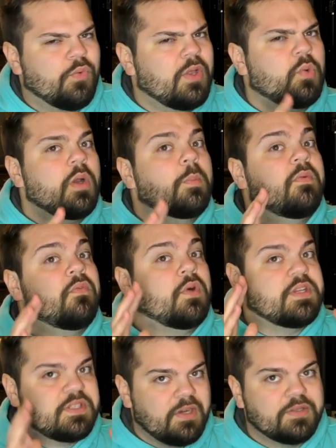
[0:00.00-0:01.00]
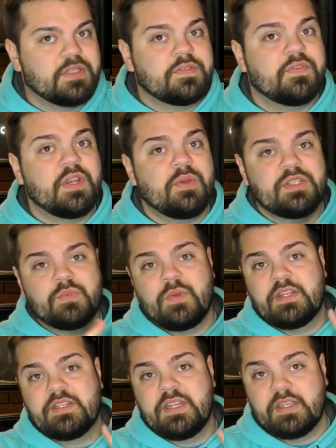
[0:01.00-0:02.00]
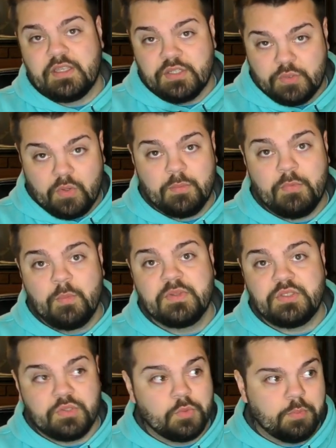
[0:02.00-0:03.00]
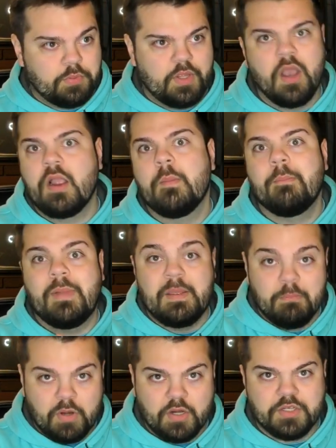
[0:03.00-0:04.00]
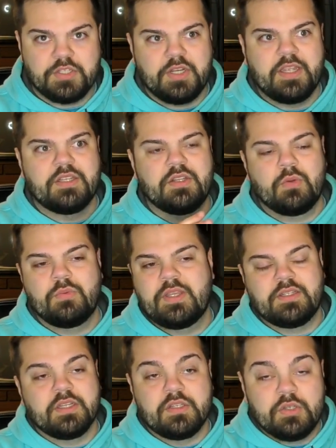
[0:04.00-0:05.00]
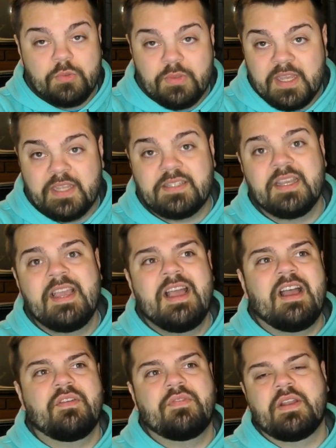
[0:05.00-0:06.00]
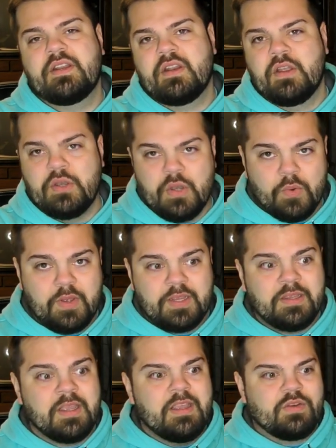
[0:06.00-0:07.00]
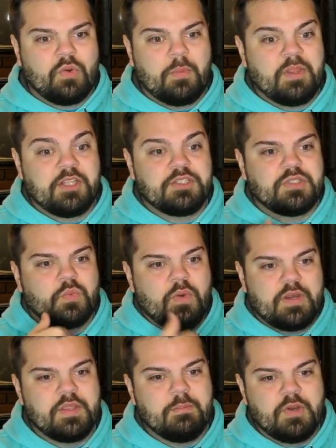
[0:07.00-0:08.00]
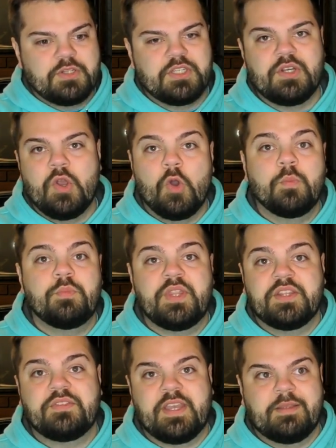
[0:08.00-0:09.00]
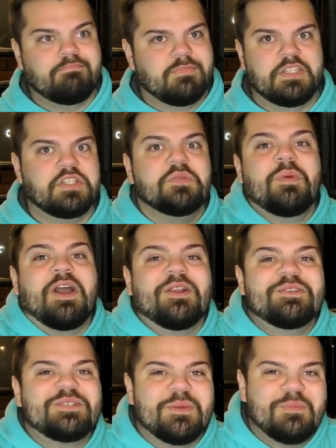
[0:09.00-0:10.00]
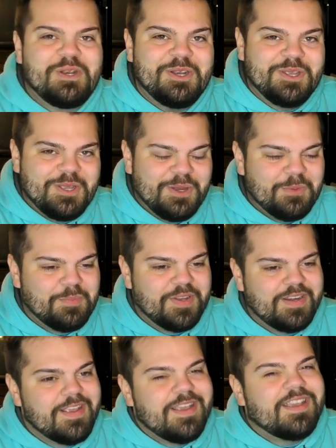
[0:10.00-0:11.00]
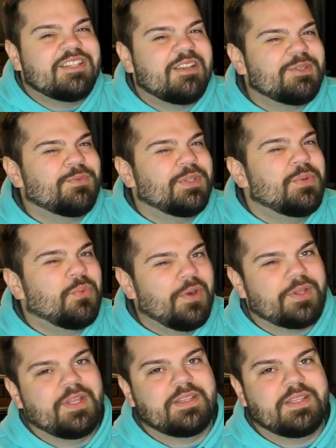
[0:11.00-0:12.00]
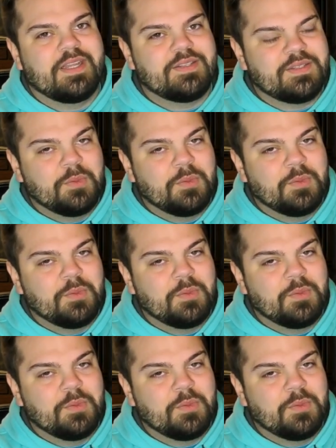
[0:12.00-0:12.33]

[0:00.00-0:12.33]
Real quick before I start this video, I just want to take a short moment to plug my merch. I don't like to do that. I find it annoying. Normally I just wear the merch and hope that that inspires somebody to go, but it doesn't really work like that.